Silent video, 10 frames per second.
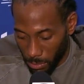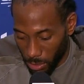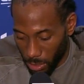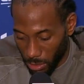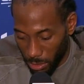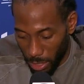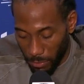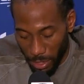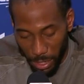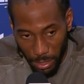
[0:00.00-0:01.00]
just
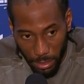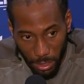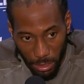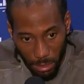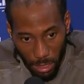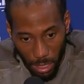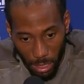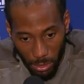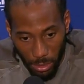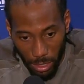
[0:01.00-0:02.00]
every year, just
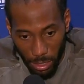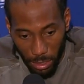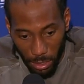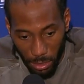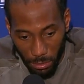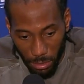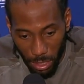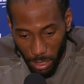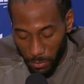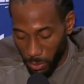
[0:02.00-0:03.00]
trying to,
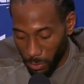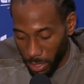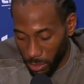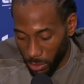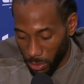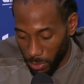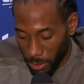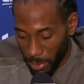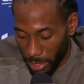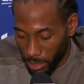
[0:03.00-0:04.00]
see different ways you could win
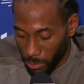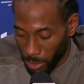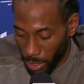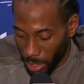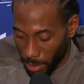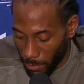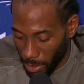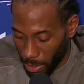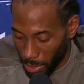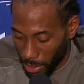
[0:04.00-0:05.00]
a basketball game.
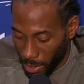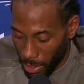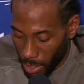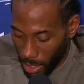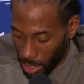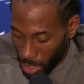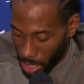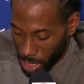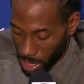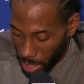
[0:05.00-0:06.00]
And
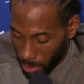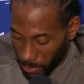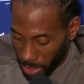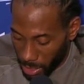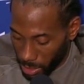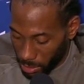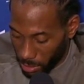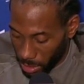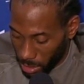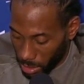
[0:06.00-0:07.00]
I think
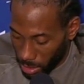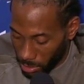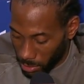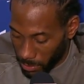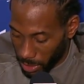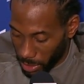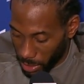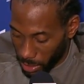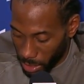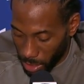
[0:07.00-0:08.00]
he's going to be
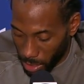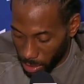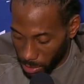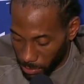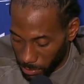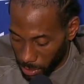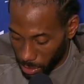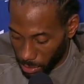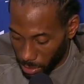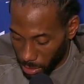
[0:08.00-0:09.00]
good.
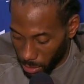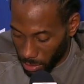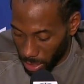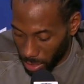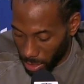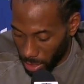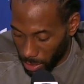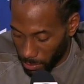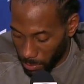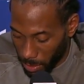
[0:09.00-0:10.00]
It's going to take
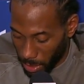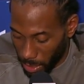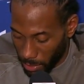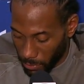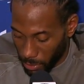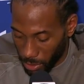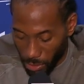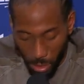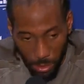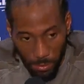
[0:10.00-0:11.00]
time for
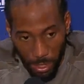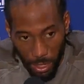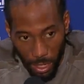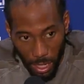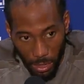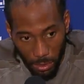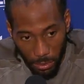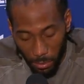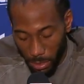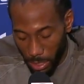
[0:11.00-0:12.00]
us all to figure it out.
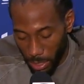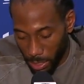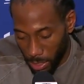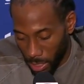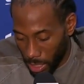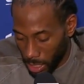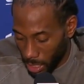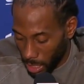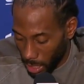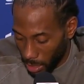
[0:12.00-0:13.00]
But
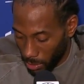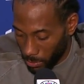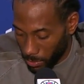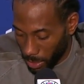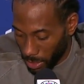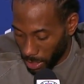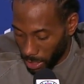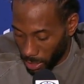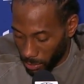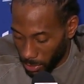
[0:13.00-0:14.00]
I think
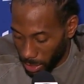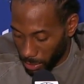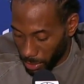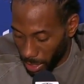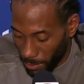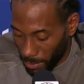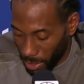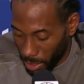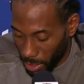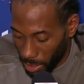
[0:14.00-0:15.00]
he did well, came
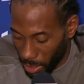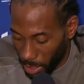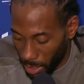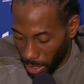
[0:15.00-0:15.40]
in the